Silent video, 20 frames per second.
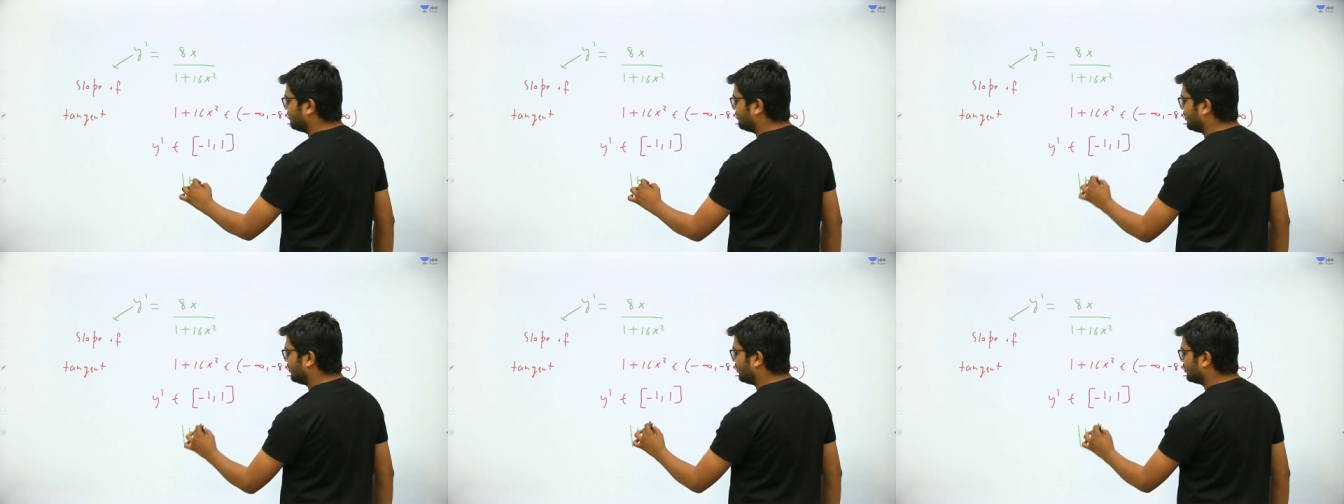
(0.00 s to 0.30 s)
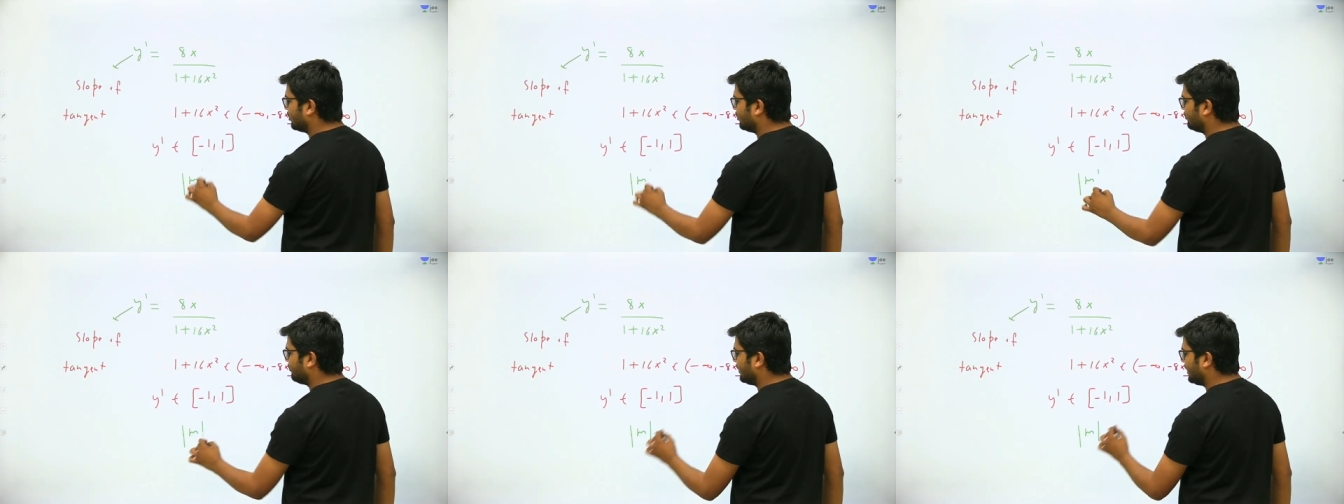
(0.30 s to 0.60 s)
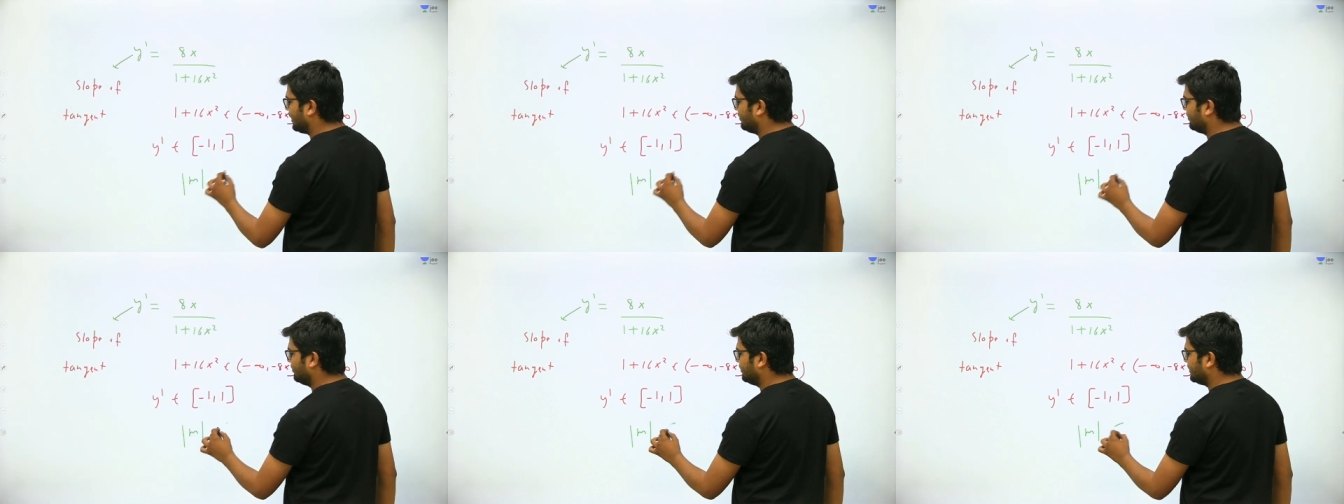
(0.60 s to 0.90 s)
mod of
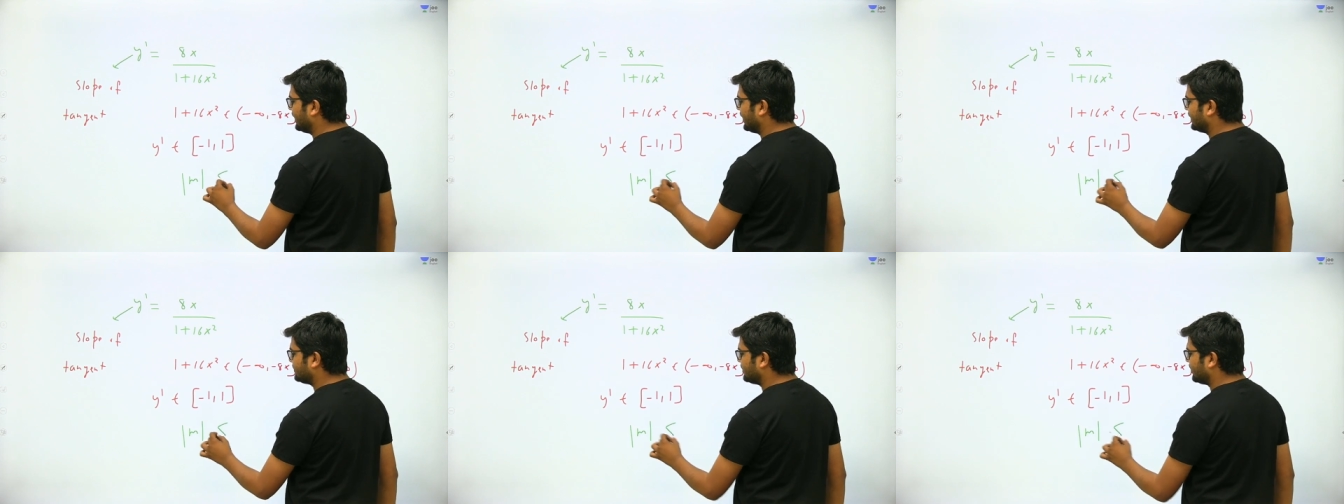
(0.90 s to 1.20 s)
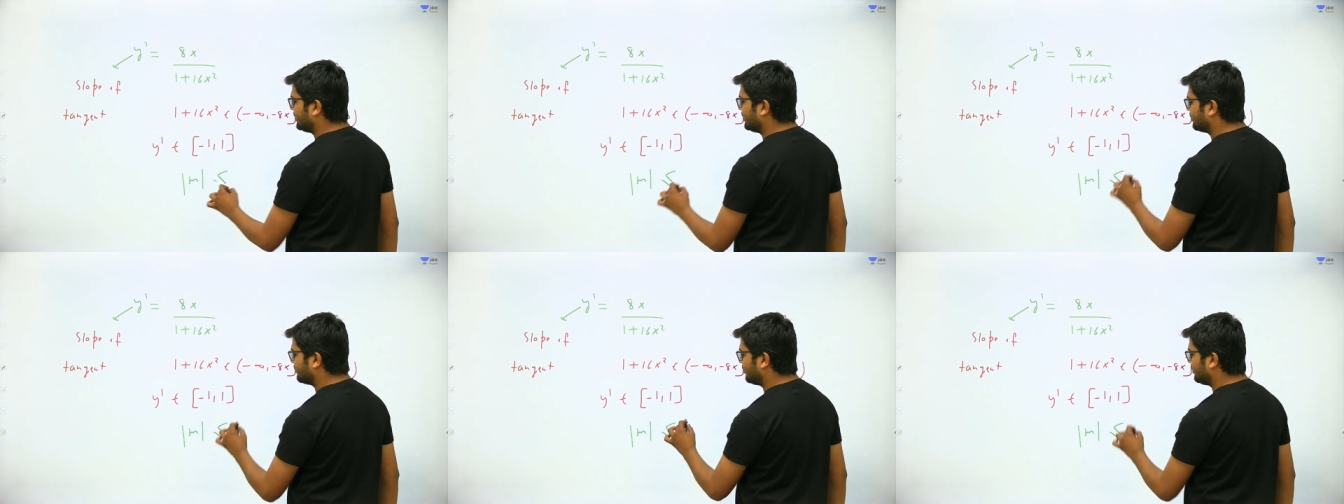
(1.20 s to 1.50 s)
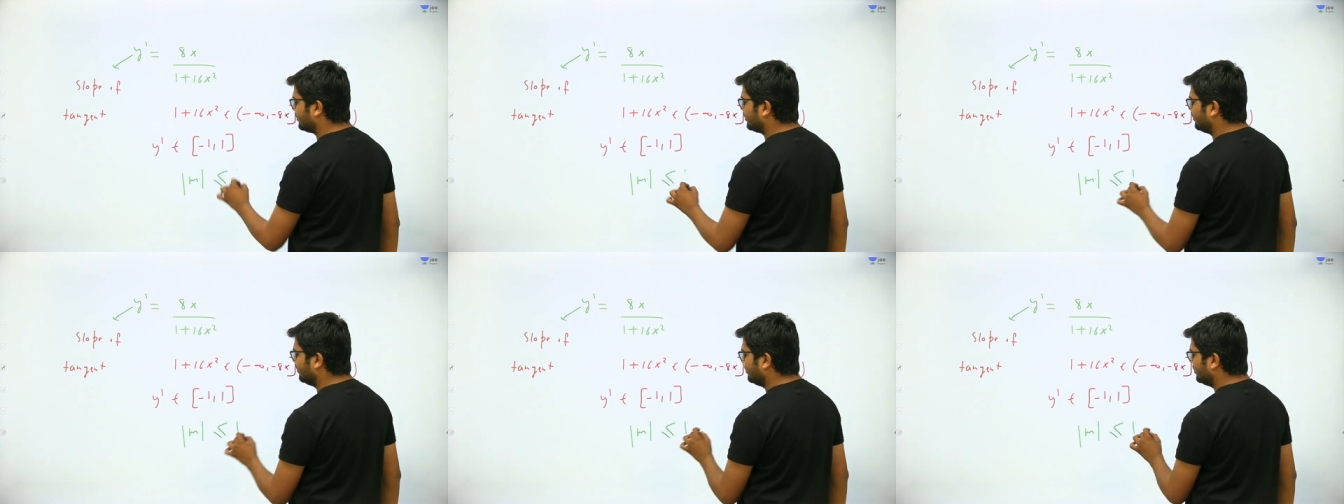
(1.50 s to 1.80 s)
m less than
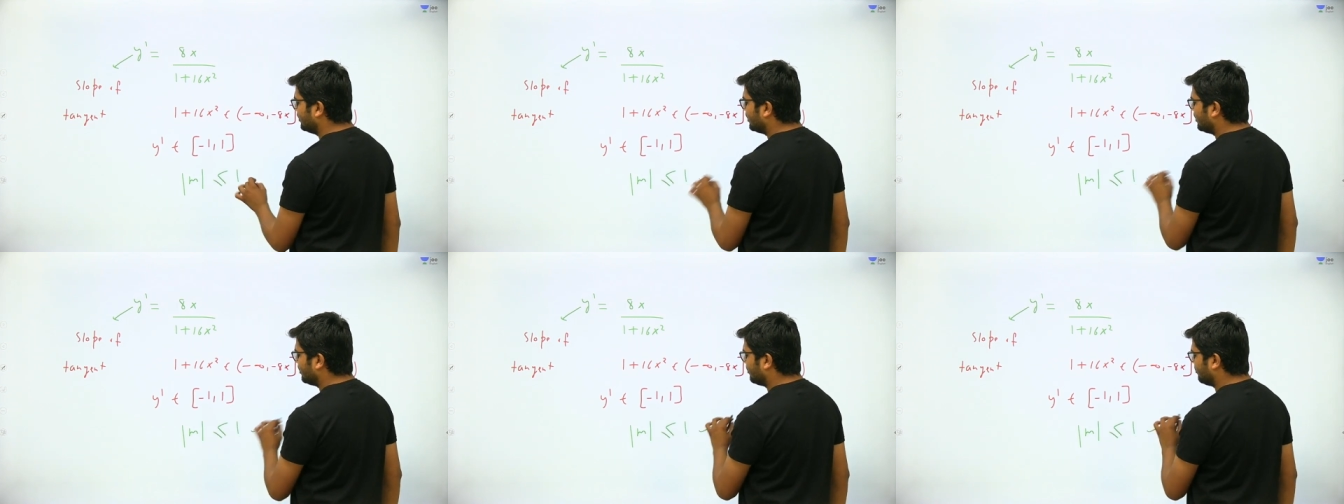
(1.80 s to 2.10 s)
equal to